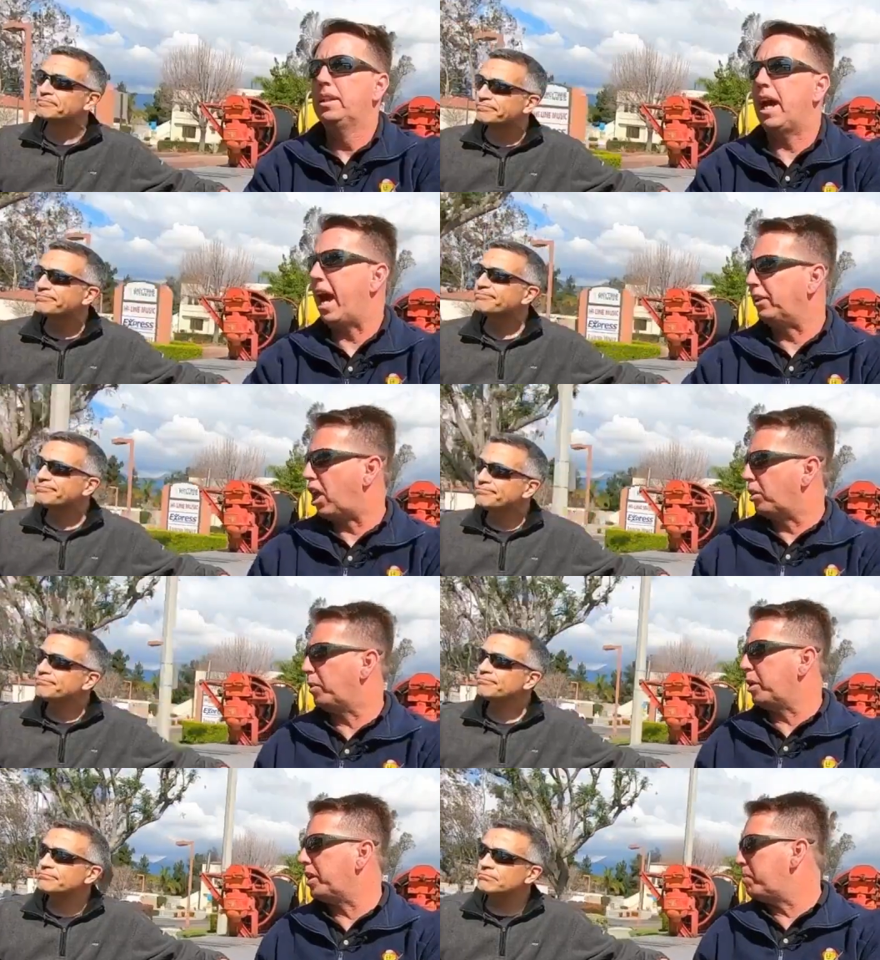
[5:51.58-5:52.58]
Speaker 1: Now, how long were
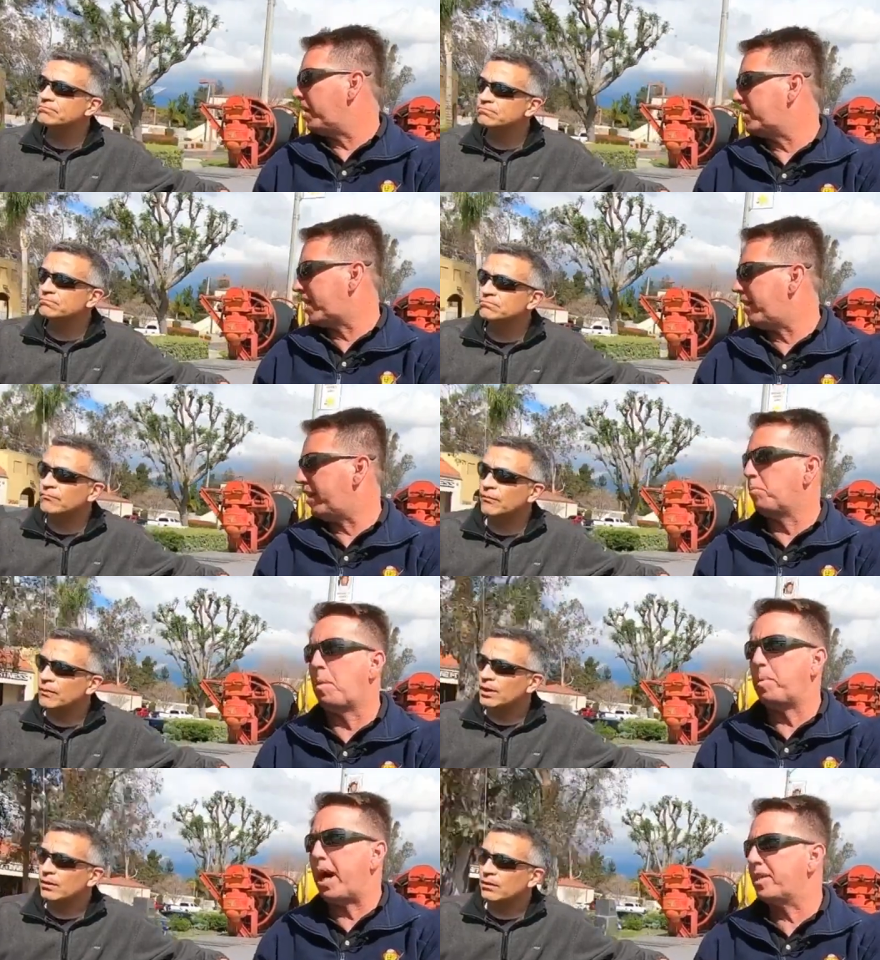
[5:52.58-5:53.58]
you in the military and what
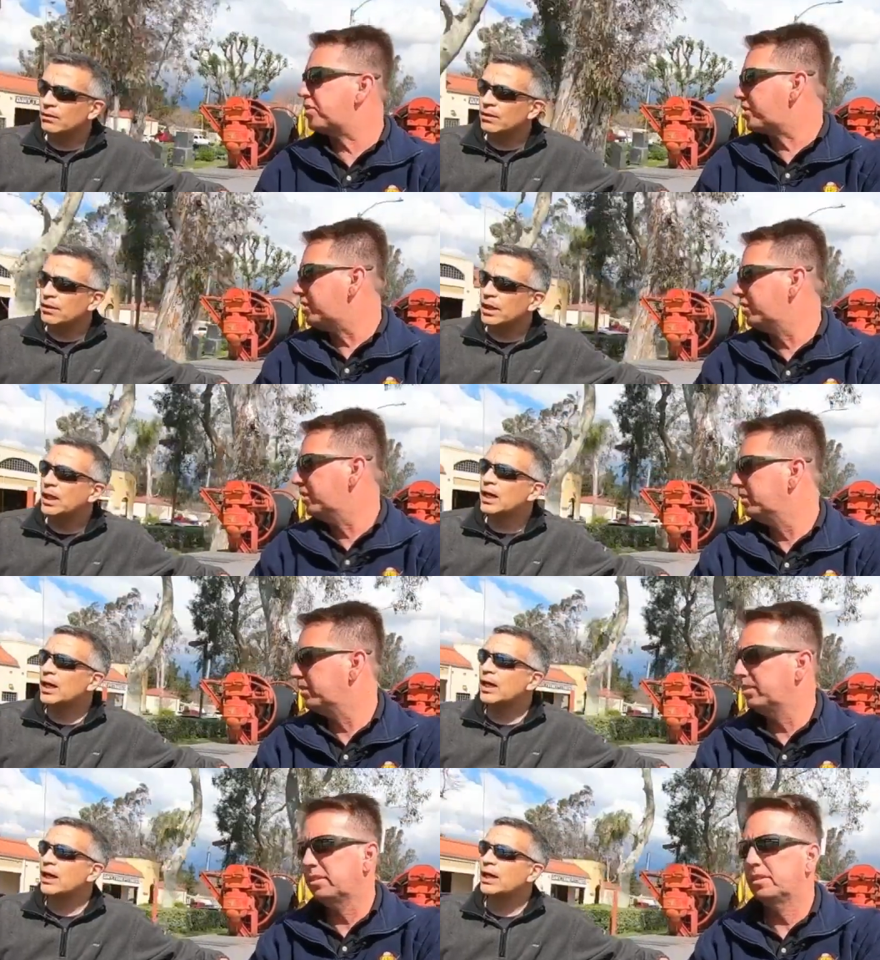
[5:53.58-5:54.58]
branch?
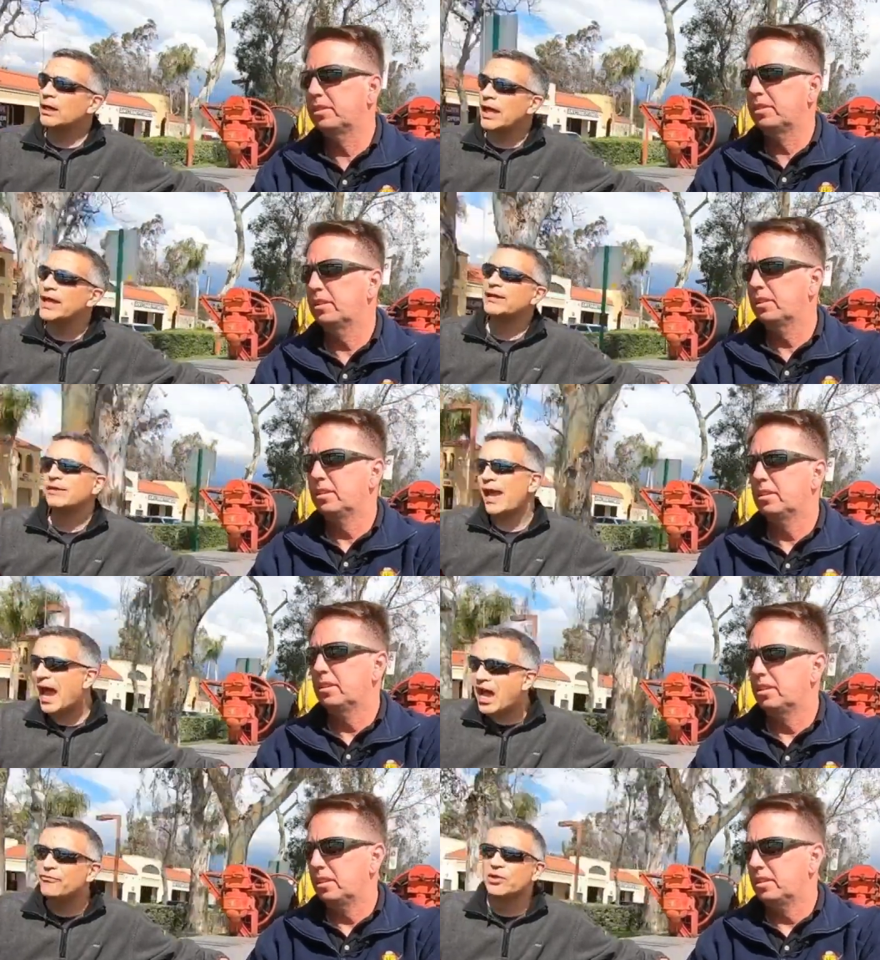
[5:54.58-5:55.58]
Speaker 2: Uh, eight and a
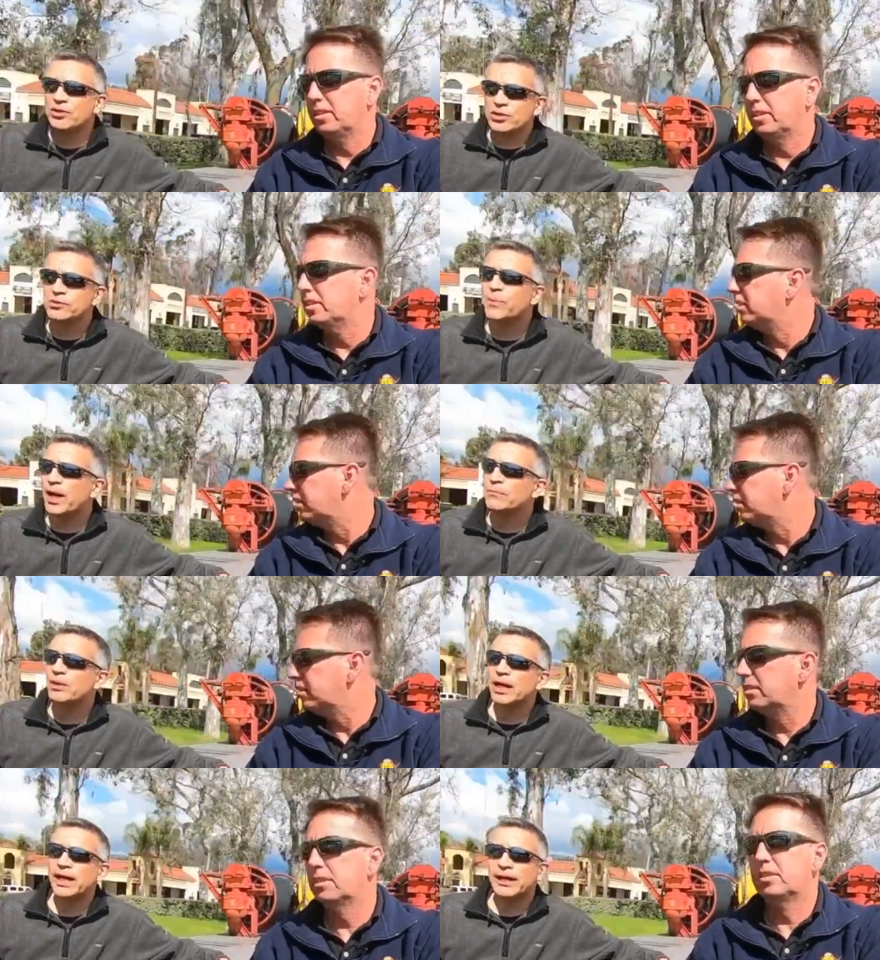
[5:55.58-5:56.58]
half years, bottom
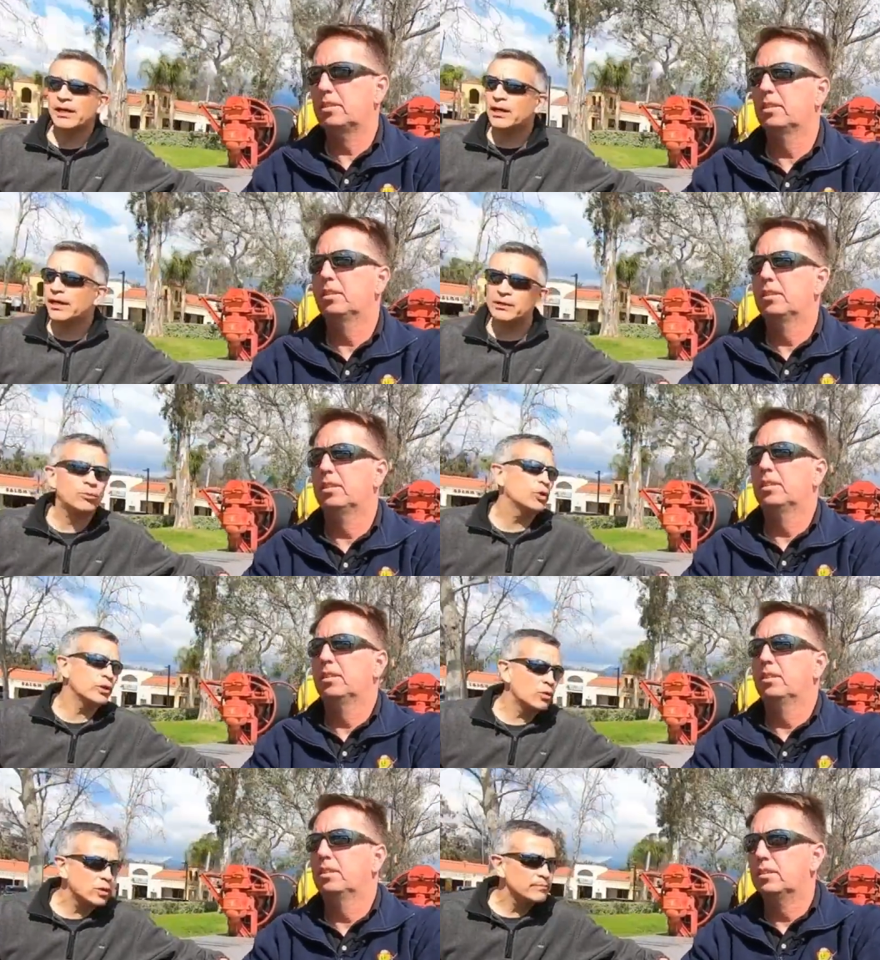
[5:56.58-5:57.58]
line, uh, in the Marine
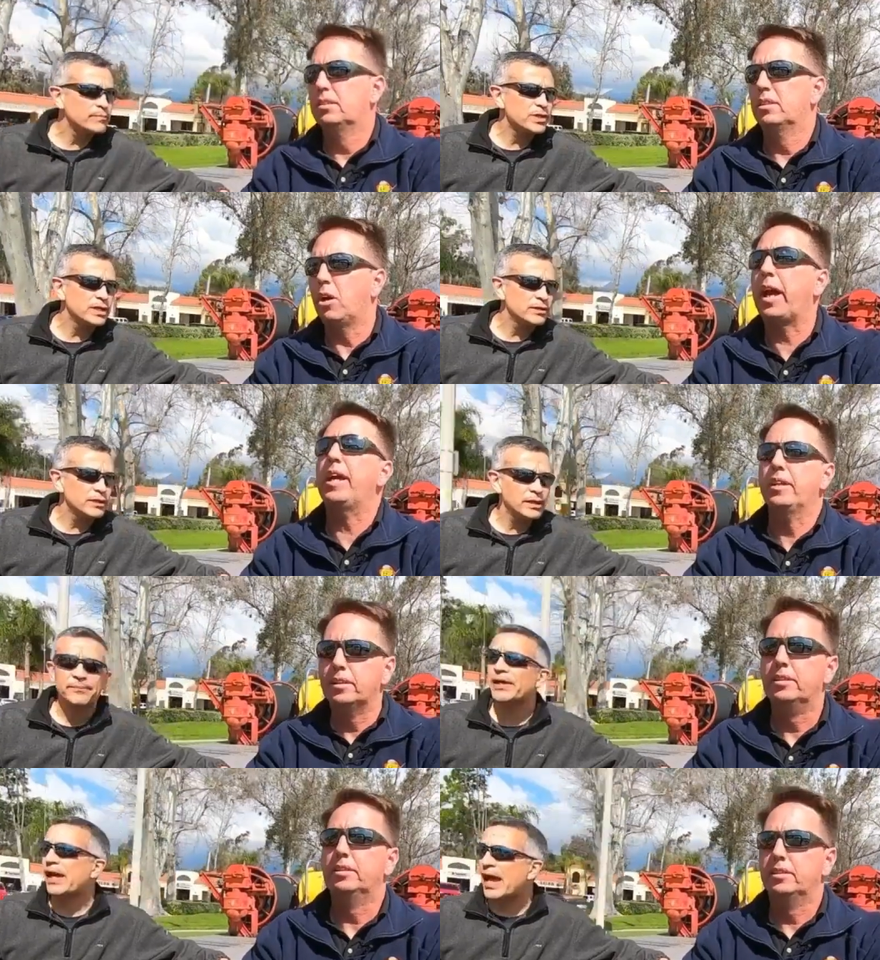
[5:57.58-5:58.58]
Corps. Uh, okay. Uh,
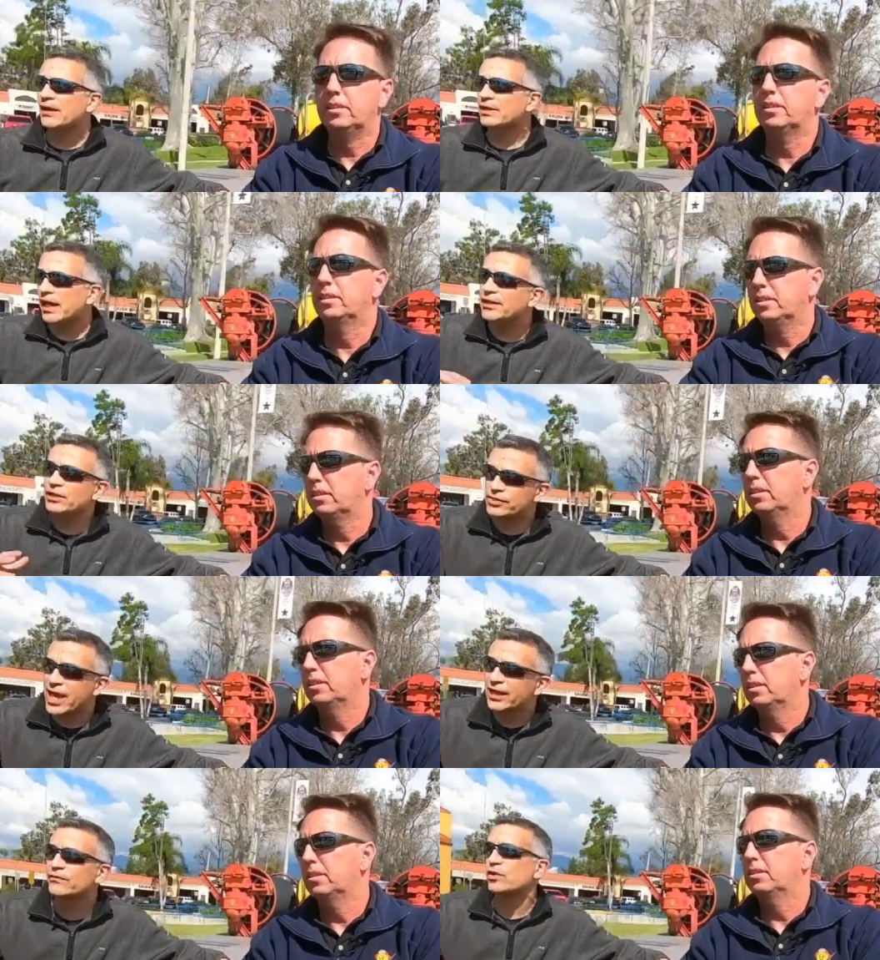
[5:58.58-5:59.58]
act, eight years
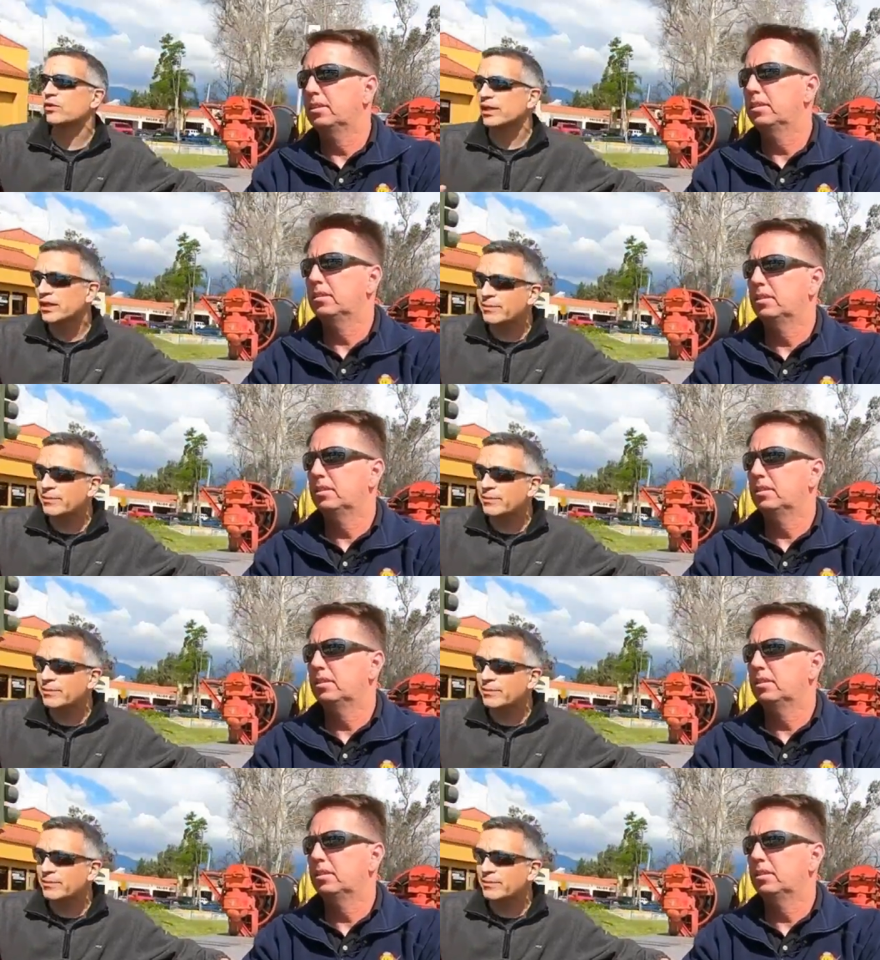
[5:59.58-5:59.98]
active duty,